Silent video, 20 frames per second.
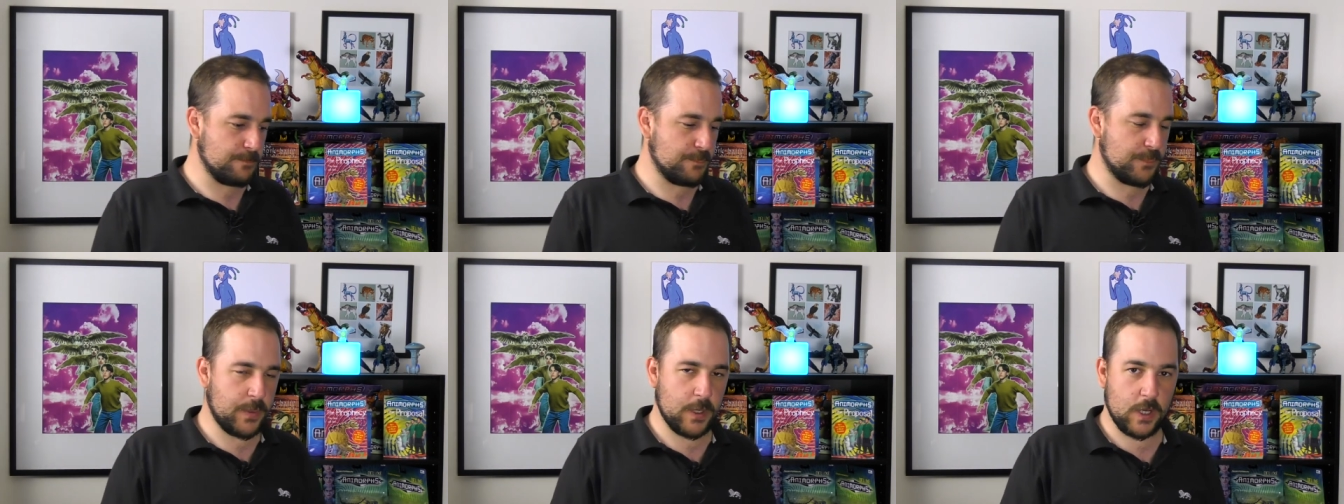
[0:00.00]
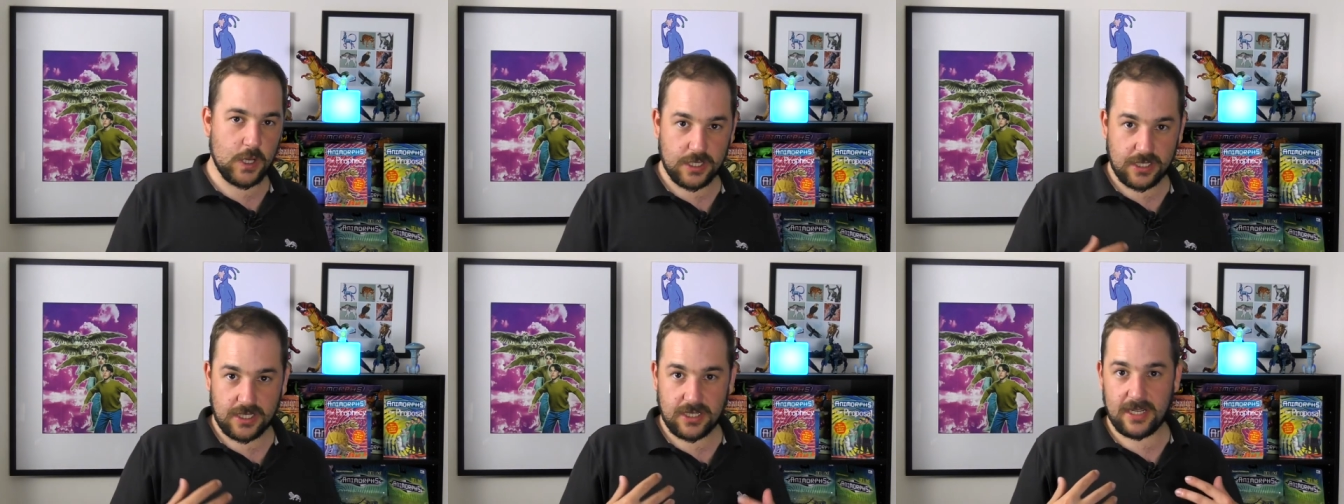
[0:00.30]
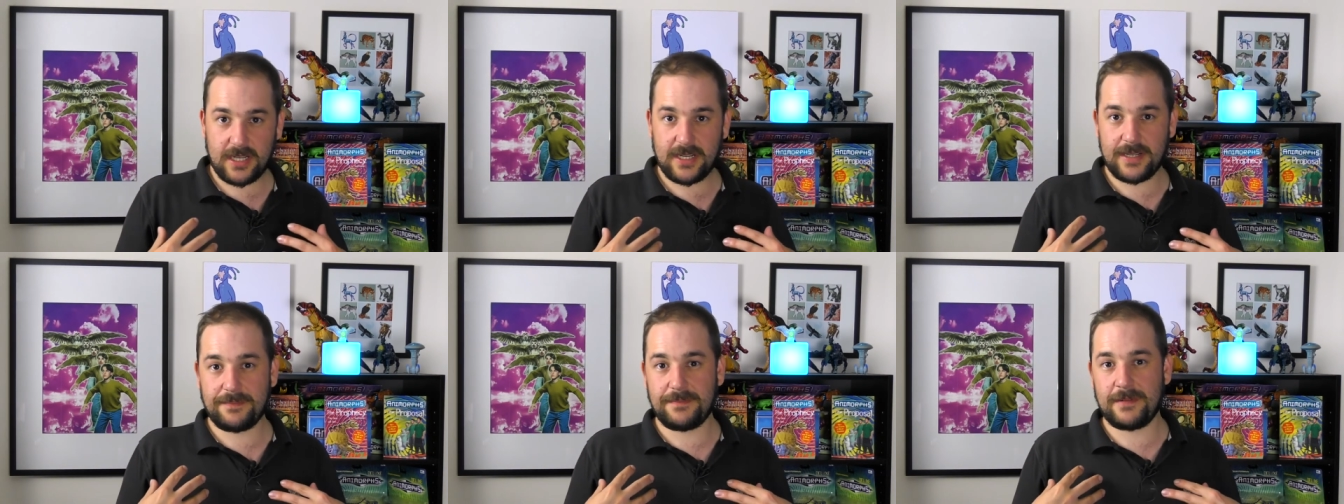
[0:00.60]

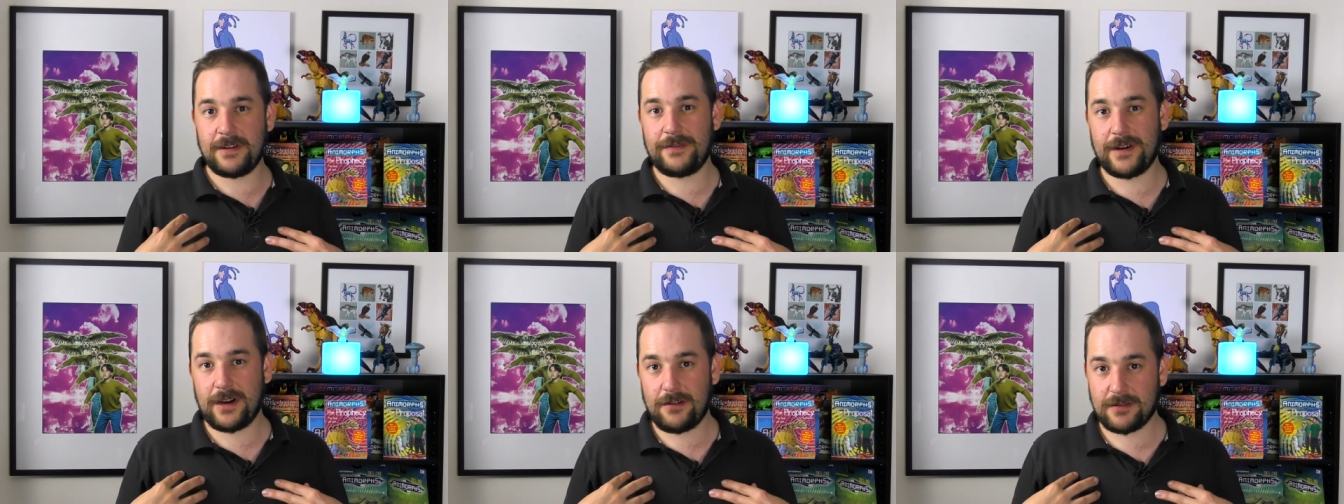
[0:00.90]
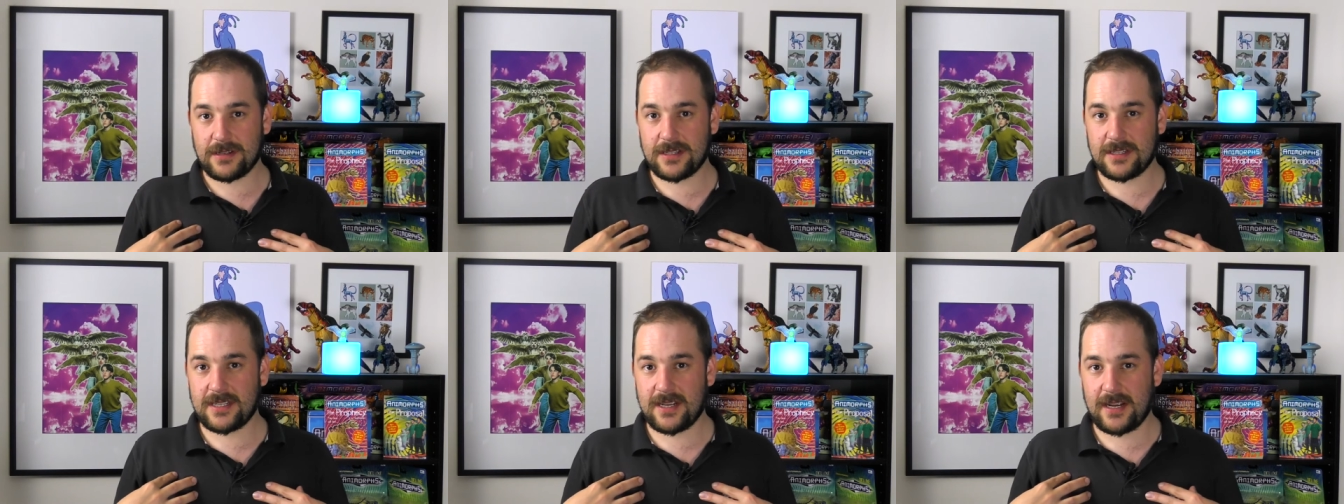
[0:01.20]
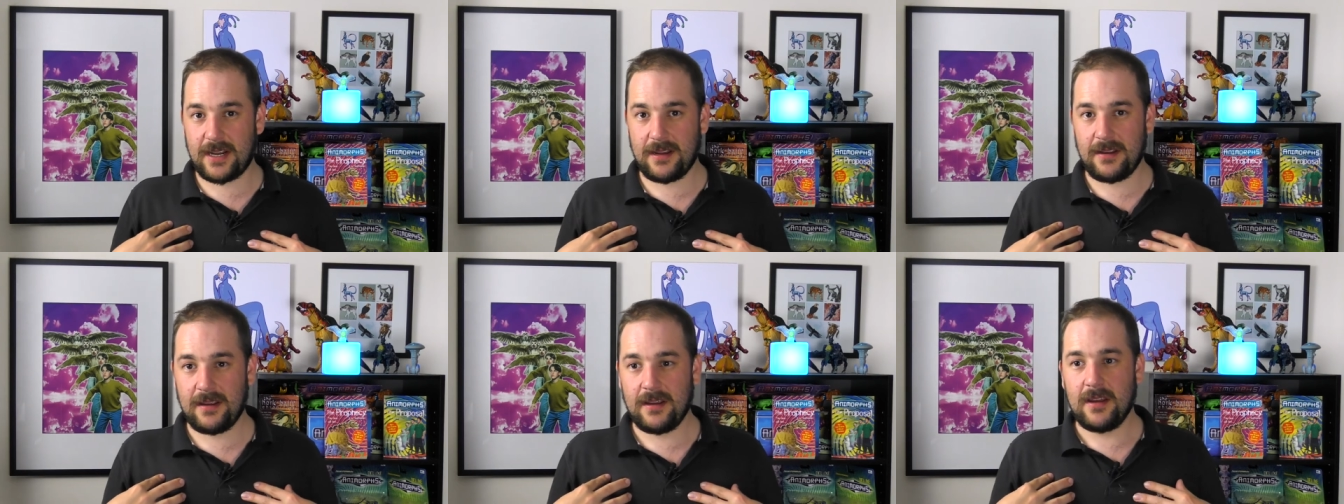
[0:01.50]
Personally, if I were to
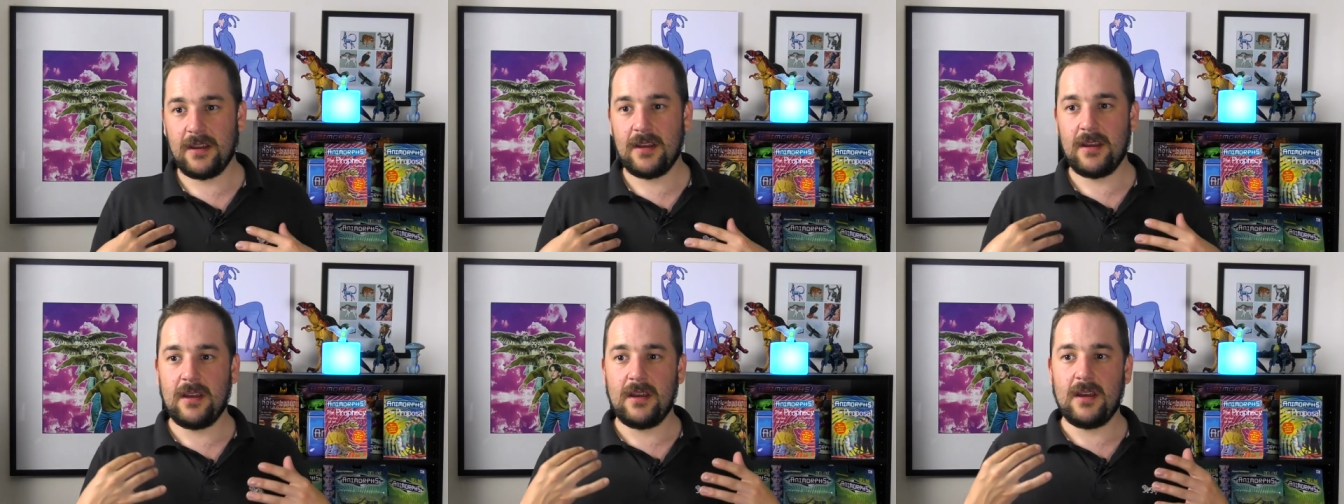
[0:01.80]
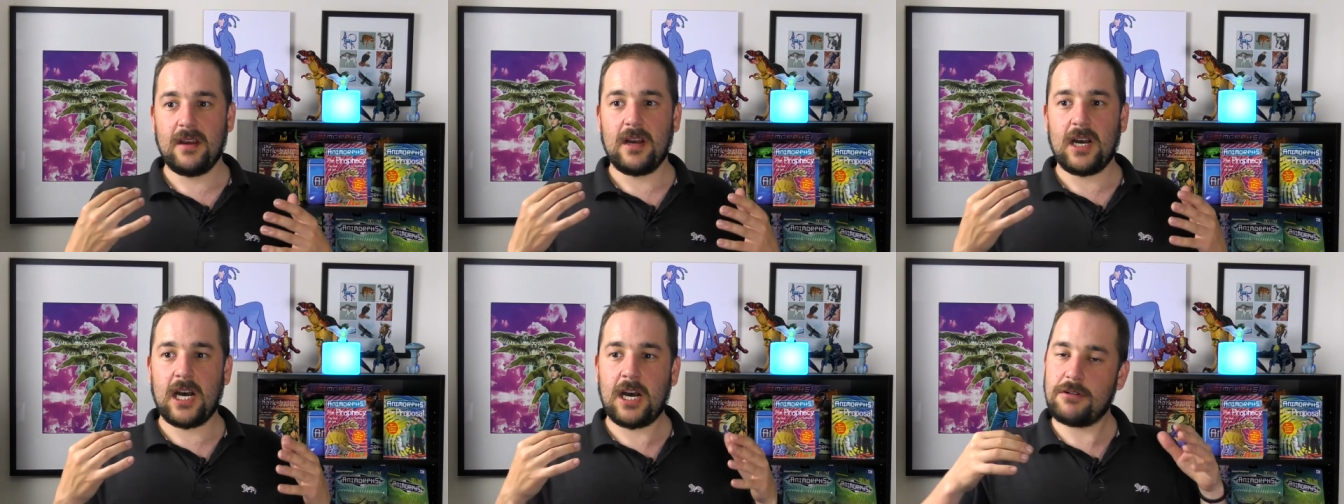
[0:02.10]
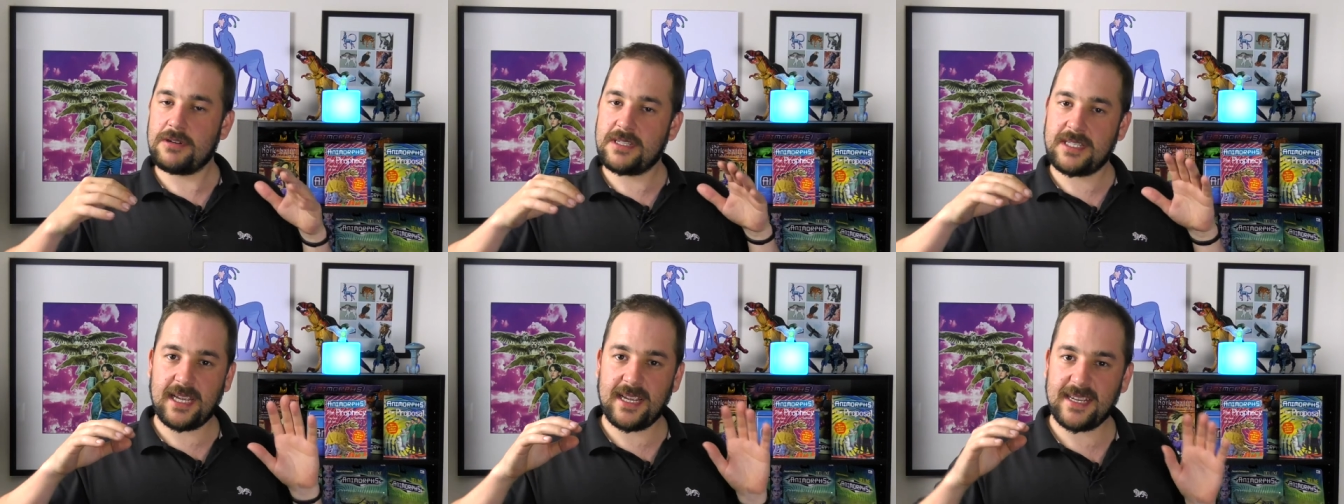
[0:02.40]
say, I
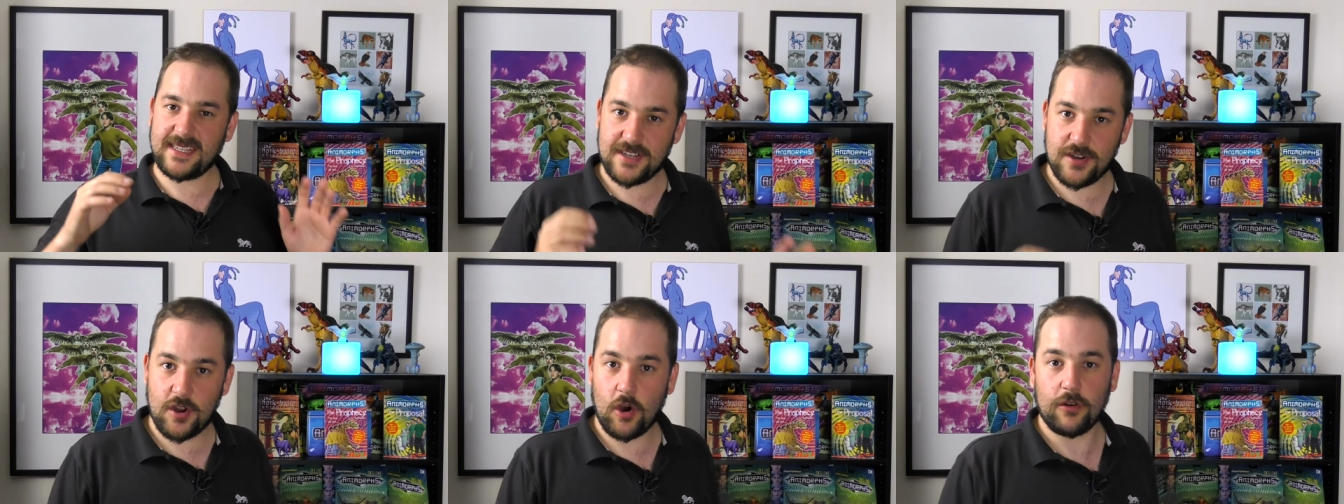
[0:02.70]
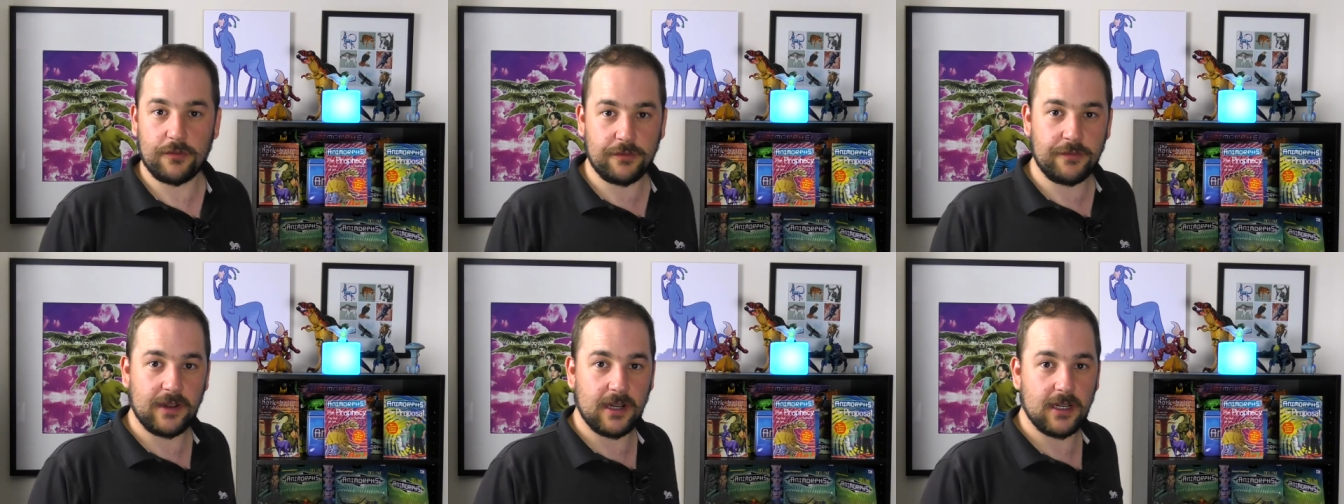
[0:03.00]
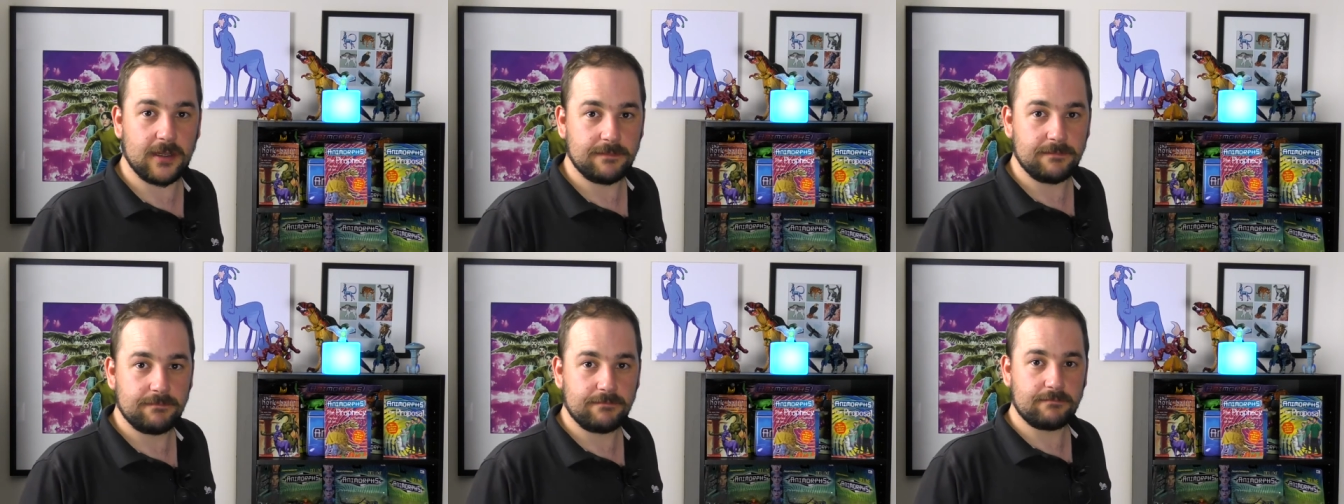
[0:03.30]
would say it's not filler.